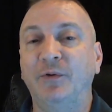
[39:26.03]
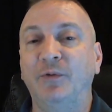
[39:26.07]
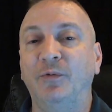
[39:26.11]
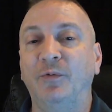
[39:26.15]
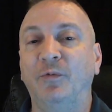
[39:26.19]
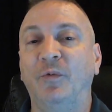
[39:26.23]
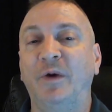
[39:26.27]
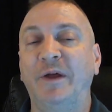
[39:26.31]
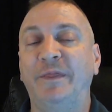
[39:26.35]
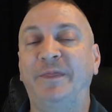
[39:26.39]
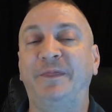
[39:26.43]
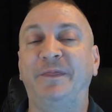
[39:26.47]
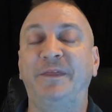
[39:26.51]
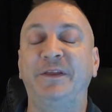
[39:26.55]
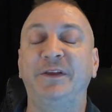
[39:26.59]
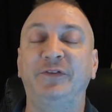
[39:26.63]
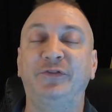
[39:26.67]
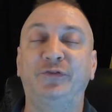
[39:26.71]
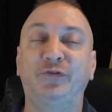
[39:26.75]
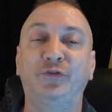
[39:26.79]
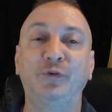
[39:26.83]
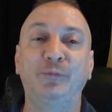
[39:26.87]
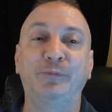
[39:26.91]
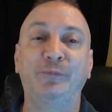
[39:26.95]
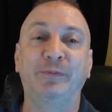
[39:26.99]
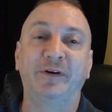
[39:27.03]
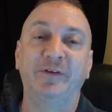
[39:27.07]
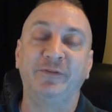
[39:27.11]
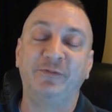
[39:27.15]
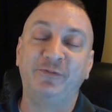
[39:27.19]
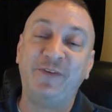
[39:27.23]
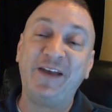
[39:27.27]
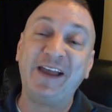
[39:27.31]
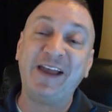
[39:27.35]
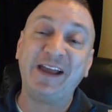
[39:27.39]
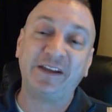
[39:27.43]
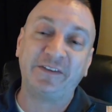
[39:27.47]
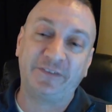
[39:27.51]
What the Super
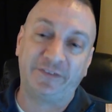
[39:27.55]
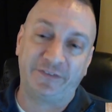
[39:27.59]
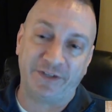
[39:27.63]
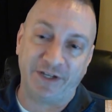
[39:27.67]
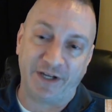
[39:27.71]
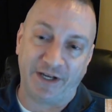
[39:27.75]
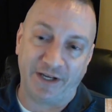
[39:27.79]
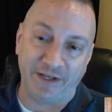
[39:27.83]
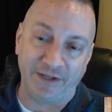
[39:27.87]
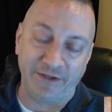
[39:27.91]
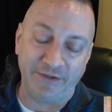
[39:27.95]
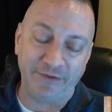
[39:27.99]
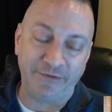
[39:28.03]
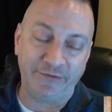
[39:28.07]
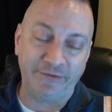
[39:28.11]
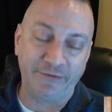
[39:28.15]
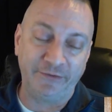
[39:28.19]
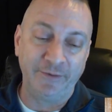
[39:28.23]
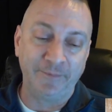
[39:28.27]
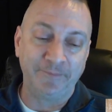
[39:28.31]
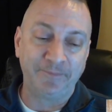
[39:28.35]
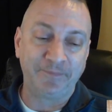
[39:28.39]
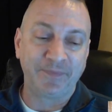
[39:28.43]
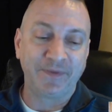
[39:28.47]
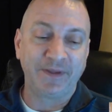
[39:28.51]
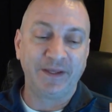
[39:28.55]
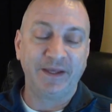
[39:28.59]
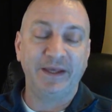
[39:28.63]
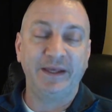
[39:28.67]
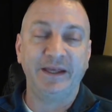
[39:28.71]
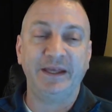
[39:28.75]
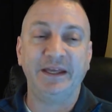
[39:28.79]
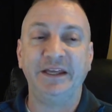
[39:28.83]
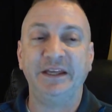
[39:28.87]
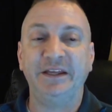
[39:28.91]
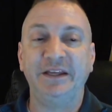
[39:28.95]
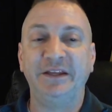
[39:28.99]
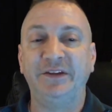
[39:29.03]
FX does
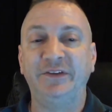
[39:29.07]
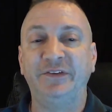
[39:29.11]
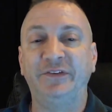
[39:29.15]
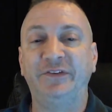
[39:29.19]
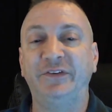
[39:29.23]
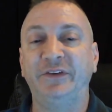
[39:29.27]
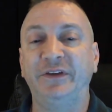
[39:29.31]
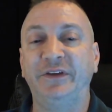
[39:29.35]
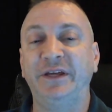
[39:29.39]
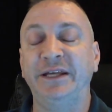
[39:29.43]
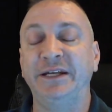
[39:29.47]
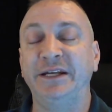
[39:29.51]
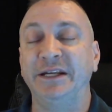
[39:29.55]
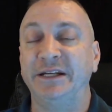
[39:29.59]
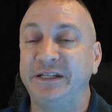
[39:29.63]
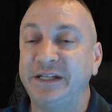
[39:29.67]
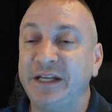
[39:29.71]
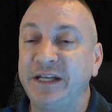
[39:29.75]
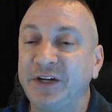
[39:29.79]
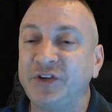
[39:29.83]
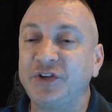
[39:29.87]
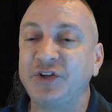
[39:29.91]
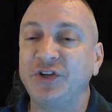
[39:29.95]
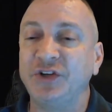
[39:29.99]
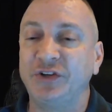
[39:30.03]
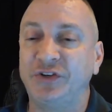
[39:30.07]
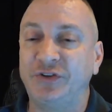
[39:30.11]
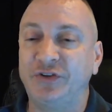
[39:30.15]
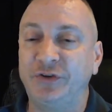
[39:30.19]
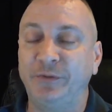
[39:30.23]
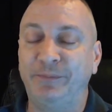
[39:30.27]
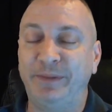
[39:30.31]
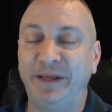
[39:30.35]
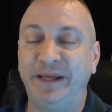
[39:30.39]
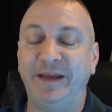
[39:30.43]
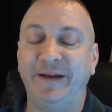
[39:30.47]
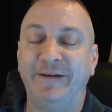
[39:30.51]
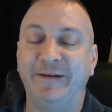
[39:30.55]
is, in addition
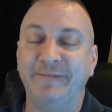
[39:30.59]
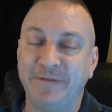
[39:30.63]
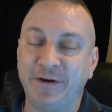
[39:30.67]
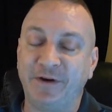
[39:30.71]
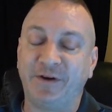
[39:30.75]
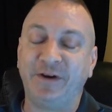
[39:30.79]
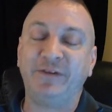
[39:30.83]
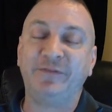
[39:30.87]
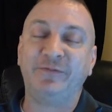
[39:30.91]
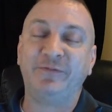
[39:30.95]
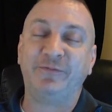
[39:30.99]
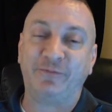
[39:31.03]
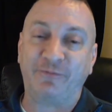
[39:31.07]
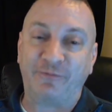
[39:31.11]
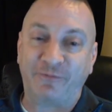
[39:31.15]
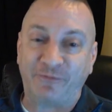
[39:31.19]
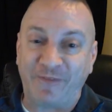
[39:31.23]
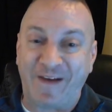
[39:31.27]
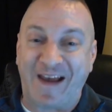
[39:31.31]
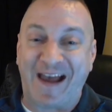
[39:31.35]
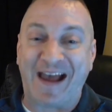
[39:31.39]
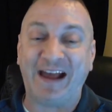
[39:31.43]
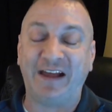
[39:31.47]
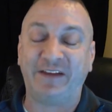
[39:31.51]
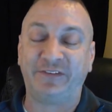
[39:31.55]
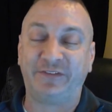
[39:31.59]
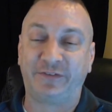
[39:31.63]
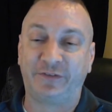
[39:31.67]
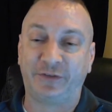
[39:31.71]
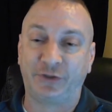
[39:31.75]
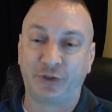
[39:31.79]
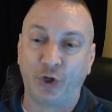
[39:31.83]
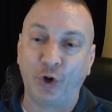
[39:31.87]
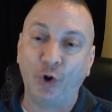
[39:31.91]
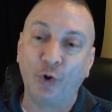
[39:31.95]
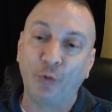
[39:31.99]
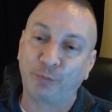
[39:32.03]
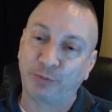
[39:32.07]
to being a very
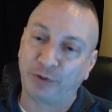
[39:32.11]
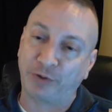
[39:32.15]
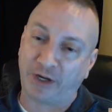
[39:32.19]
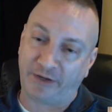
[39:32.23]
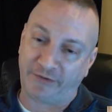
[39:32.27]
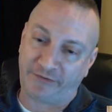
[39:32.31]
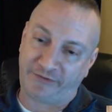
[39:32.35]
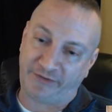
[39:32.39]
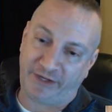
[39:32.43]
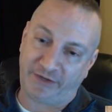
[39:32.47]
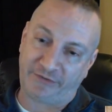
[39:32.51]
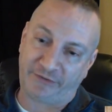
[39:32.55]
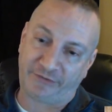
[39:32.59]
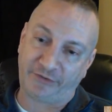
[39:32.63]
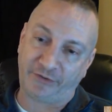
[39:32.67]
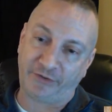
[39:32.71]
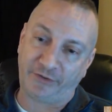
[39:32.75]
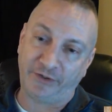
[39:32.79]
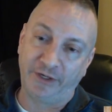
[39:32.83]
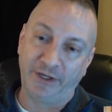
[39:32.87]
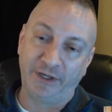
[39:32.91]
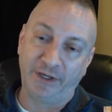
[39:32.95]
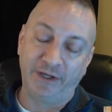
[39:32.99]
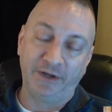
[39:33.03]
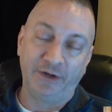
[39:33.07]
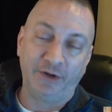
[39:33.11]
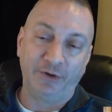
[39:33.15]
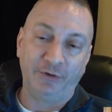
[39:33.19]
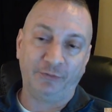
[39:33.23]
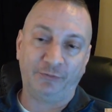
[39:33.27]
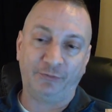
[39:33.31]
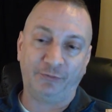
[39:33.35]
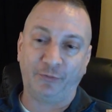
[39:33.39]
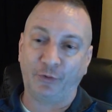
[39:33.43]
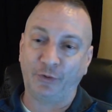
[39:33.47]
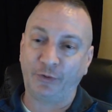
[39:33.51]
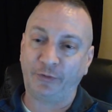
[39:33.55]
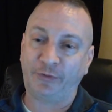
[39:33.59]
fast coprocessor
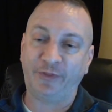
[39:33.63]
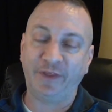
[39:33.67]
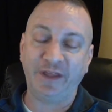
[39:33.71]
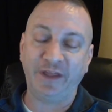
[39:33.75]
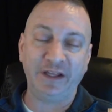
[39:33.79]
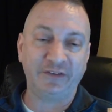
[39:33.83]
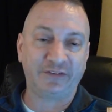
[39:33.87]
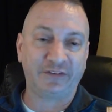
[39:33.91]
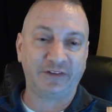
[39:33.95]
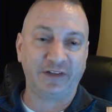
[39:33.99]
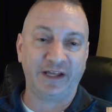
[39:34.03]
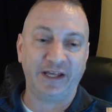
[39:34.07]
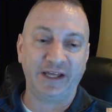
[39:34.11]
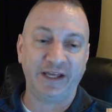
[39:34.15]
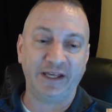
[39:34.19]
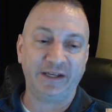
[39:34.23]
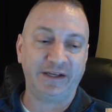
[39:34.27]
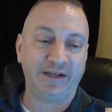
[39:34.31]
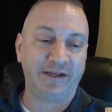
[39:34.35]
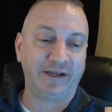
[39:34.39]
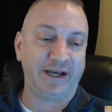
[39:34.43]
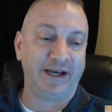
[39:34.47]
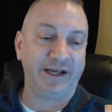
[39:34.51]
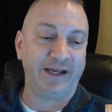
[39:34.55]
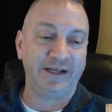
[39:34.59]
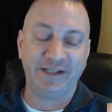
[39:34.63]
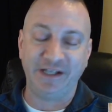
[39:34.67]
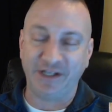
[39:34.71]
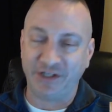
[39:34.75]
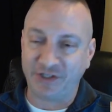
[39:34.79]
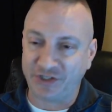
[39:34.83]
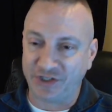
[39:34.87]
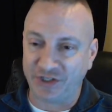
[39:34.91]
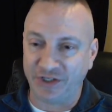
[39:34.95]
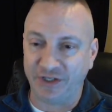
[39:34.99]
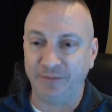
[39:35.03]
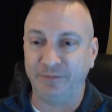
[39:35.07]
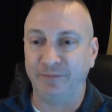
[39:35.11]
for things like
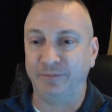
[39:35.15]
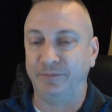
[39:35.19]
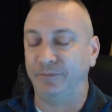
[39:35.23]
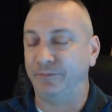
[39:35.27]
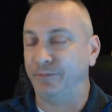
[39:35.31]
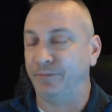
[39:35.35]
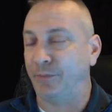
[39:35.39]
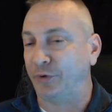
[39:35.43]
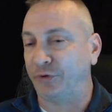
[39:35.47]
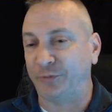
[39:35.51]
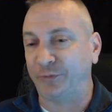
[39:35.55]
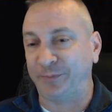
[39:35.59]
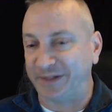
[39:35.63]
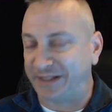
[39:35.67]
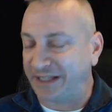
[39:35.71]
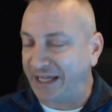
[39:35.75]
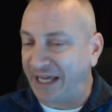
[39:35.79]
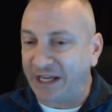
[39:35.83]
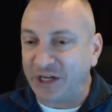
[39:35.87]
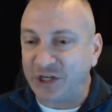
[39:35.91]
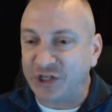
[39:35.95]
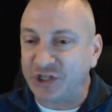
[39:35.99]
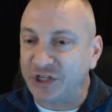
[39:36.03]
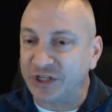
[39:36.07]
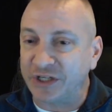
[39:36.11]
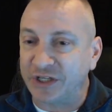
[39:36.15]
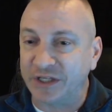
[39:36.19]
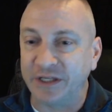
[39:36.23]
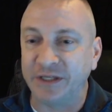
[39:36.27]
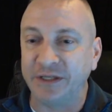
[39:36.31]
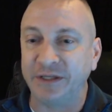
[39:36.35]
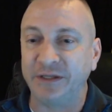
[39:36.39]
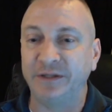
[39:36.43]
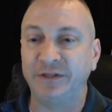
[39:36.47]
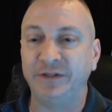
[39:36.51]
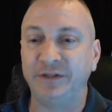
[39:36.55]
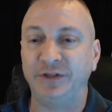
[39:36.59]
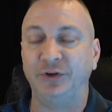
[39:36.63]
addition,
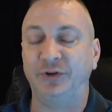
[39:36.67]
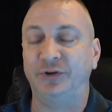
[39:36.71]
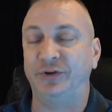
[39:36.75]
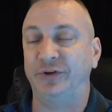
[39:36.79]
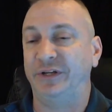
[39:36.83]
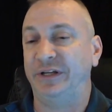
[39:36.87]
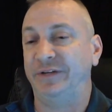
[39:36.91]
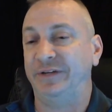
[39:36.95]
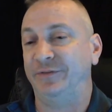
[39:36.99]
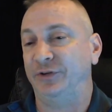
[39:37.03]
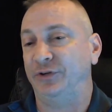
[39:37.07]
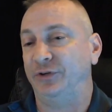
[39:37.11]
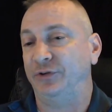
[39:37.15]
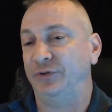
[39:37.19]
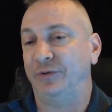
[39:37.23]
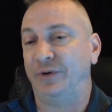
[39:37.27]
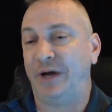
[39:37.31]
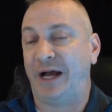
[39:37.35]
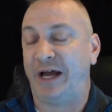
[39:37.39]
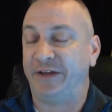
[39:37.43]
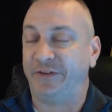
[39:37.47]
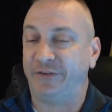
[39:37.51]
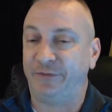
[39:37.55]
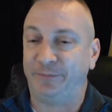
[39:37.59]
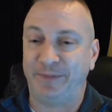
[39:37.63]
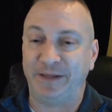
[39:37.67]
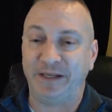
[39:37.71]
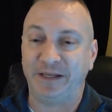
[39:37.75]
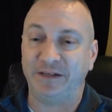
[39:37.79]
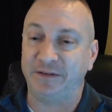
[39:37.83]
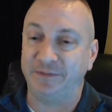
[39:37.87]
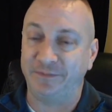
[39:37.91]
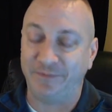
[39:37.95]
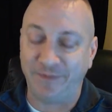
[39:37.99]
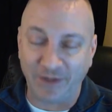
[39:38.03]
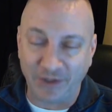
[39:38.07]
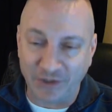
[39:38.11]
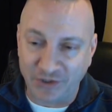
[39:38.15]
multiplication, you could even do high-speed
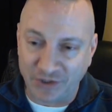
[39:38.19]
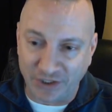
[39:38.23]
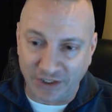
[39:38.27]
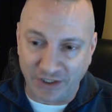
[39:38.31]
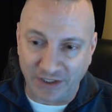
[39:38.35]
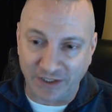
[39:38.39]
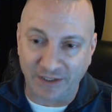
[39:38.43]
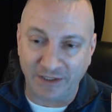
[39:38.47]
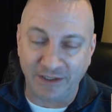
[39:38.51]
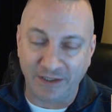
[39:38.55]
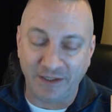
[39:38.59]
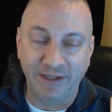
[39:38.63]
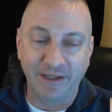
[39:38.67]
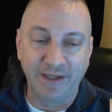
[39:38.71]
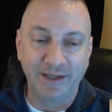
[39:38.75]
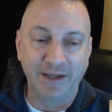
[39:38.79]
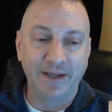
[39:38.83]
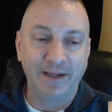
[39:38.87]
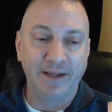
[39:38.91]
division,